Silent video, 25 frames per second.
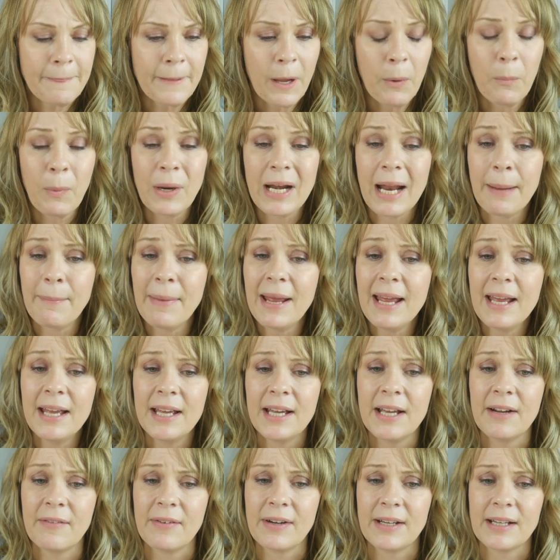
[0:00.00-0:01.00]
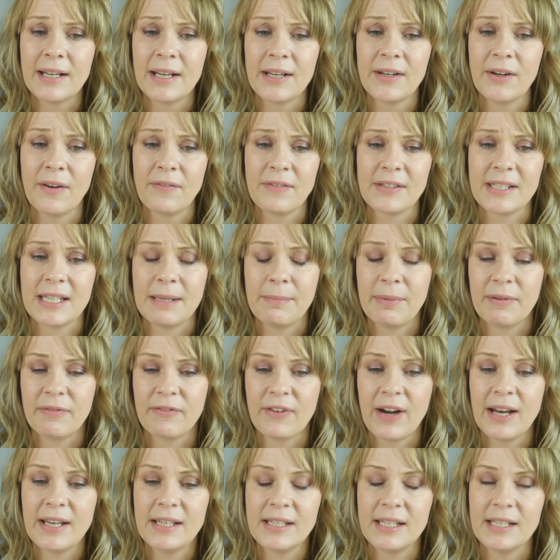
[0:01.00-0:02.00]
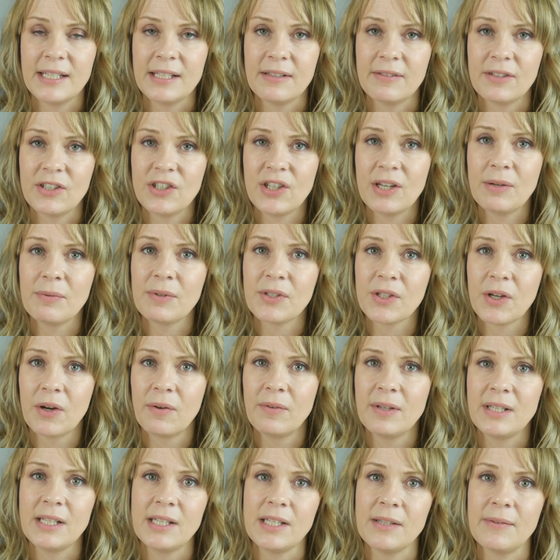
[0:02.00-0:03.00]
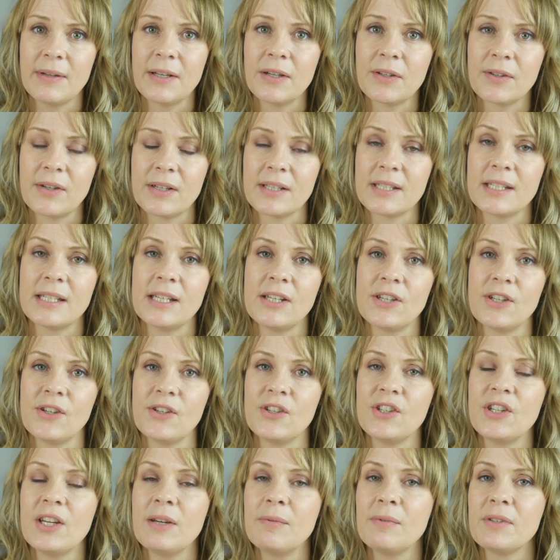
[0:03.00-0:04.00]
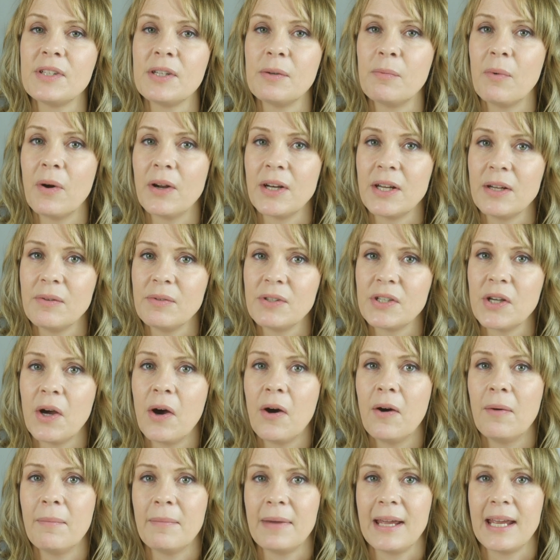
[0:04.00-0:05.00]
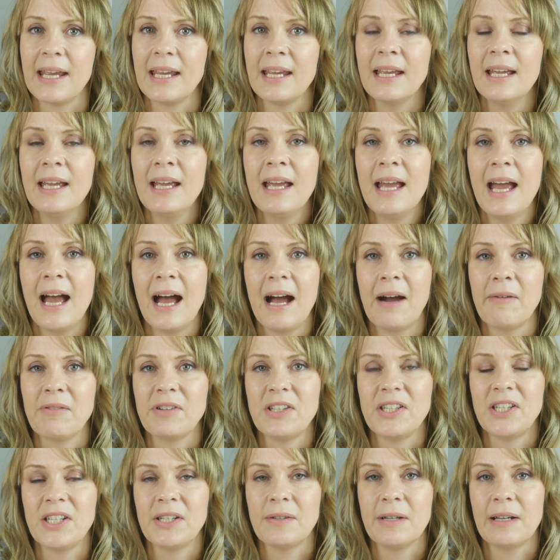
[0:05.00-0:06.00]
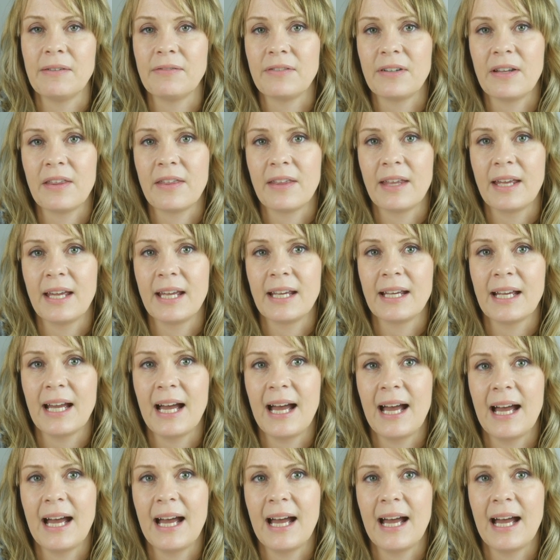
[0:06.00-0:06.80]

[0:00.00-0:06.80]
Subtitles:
When I met her and obviously befriended her, she was already doing cross stitch, so she was the one who taught me how to do everything,